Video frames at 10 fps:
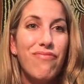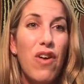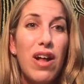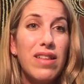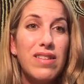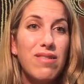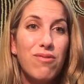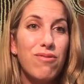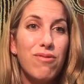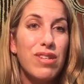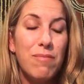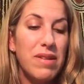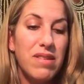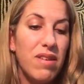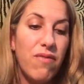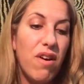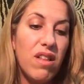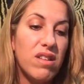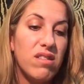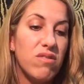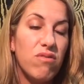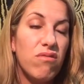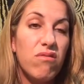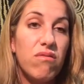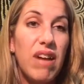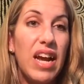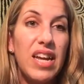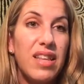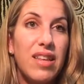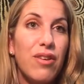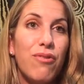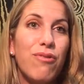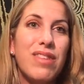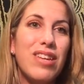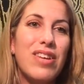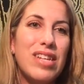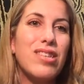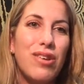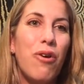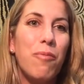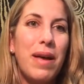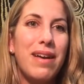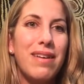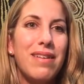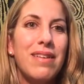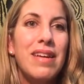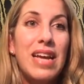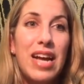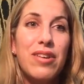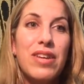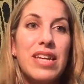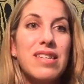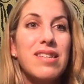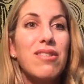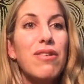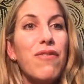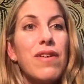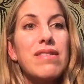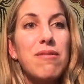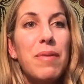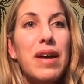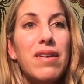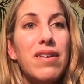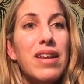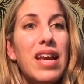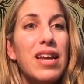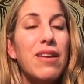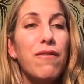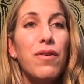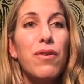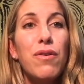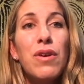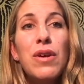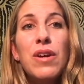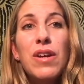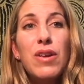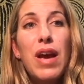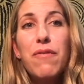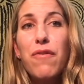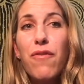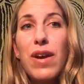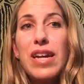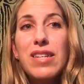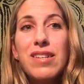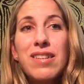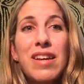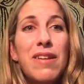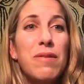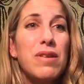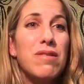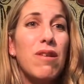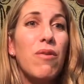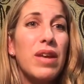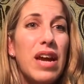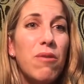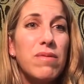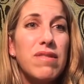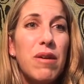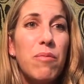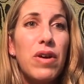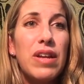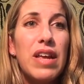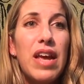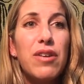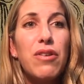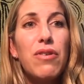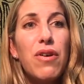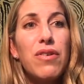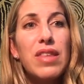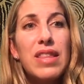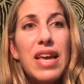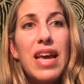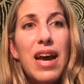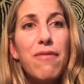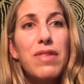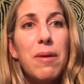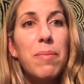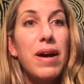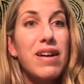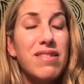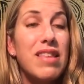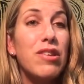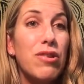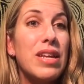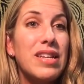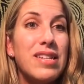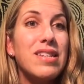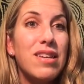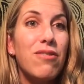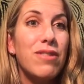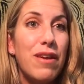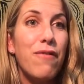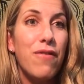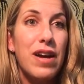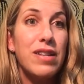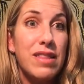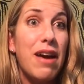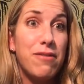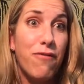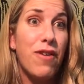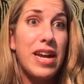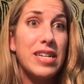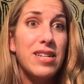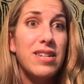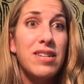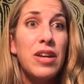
violence or domestic violence or anything at all, then you need to know about it, and you need to tell your friends about it. And if your you have a friend that is going out with someone and you know that they have that past, then you need to tell that friend